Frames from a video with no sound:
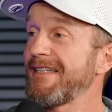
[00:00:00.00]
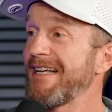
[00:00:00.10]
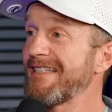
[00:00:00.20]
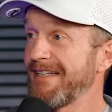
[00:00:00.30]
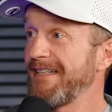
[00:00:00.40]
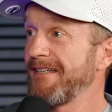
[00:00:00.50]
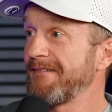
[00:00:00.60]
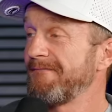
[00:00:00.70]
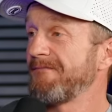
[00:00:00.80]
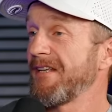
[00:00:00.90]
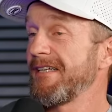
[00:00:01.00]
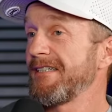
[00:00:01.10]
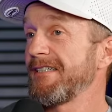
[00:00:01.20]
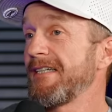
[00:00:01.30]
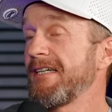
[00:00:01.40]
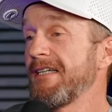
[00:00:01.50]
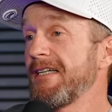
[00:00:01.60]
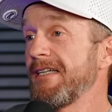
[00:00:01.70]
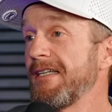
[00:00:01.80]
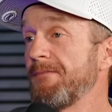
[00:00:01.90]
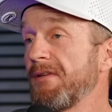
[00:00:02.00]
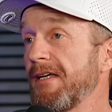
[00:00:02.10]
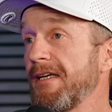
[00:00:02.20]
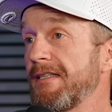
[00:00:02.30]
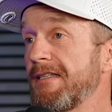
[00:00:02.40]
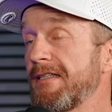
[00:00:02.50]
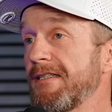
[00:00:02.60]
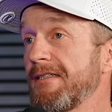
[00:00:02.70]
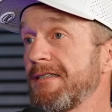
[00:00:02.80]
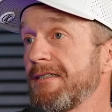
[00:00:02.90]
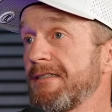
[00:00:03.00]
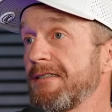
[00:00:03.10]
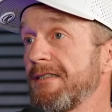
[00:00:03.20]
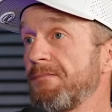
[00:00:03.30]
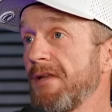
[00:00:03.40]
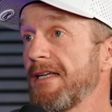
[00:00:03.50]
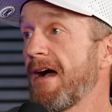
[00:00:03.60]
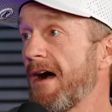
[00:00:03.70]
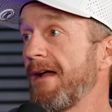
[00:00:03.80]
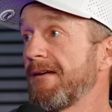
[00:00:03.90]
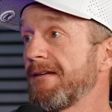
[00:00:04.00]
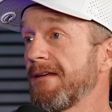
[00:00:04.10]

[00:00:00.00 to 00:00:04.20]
That's the thing. Like, it plays, it plays hot.